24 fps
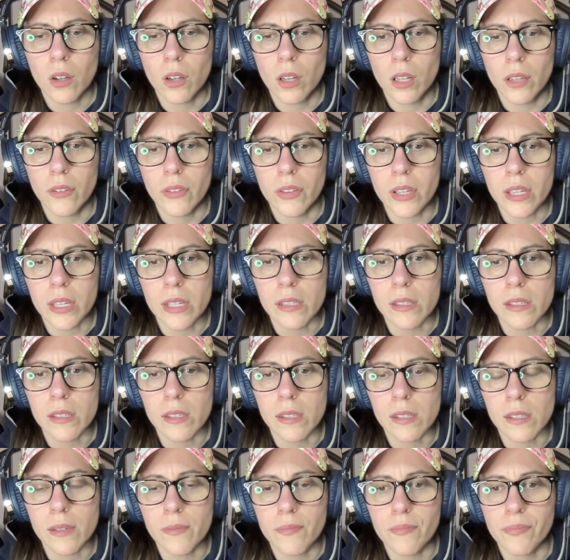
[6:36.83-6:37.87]
all
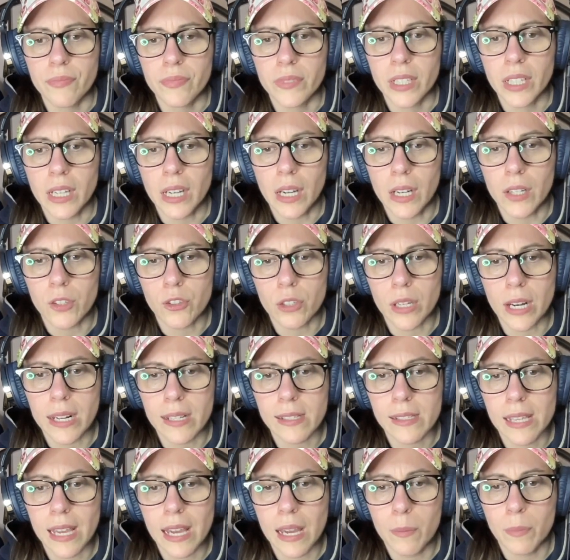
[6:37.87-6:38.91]
these
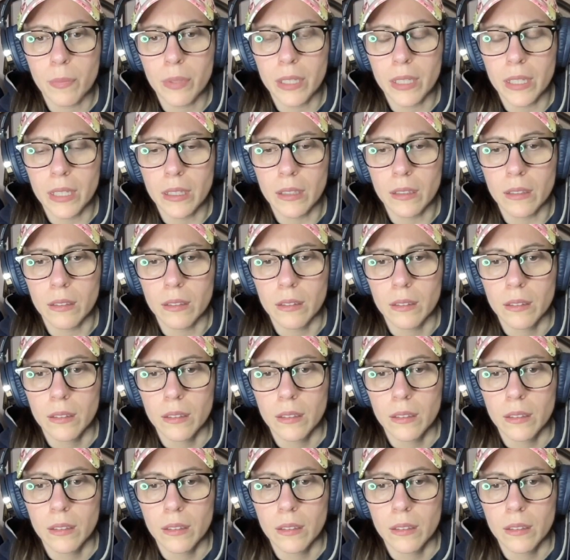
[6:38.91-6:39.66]
contracts happening,